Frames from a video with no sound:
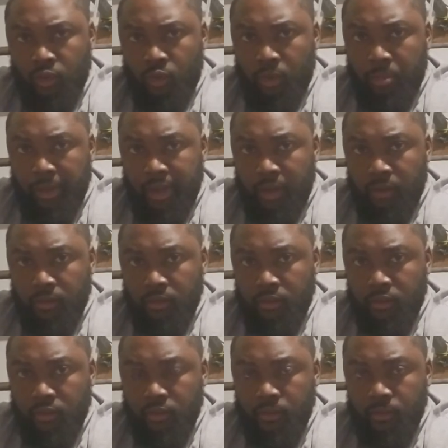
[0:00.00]
about
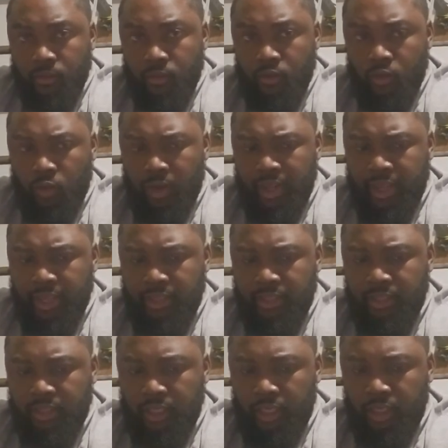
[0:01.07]
what I had to
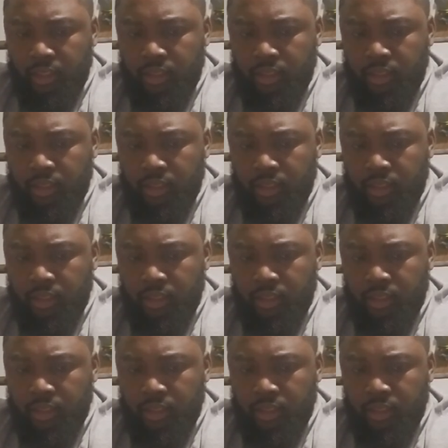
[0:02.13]
say.